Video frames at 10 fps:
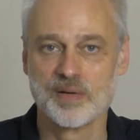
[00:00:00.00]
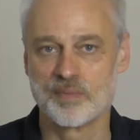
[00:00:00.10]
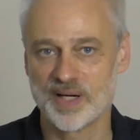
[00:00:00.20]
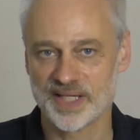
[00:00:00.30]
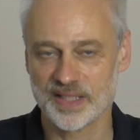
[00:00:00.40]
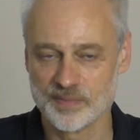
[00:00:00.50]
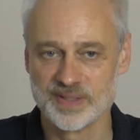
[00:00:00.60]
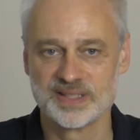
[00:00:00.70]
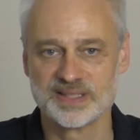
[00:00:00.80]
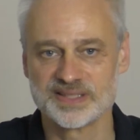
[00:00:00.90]
My name
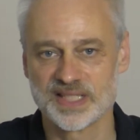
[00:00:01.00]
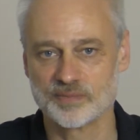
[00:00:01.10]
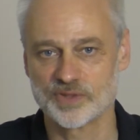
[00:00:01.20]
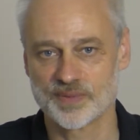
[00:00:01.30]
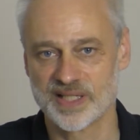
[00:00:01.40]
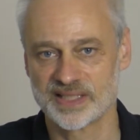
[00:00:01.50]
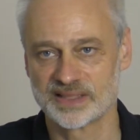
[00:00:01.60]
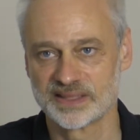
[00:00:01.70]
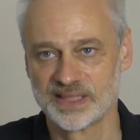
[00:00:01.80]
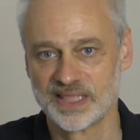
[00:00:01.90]
is Helmut
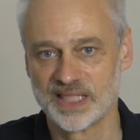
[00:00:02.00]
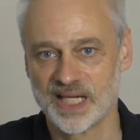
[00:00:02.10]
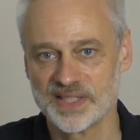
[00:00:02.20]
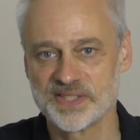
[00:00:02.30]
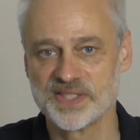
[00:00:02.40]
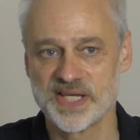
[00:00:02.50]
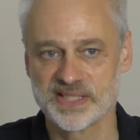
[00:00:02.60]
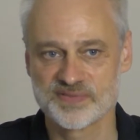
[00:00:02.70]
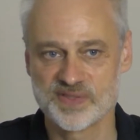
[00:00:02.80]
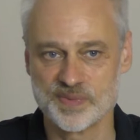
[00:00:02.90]
Schweigart, and in the
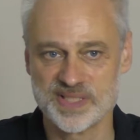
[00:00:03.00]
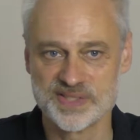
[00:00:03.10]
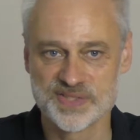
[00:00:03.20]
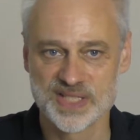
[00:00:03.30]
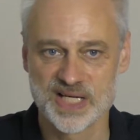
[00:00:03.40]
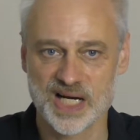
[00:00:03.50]
next few minutes